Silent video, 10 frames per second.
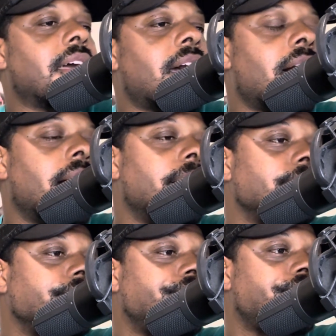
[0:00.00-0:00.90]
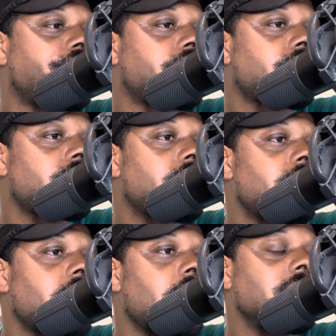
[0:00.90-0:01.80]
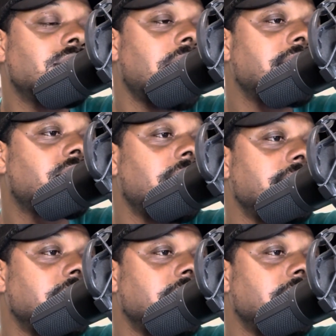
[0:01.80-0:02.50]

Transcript: So that's crazy.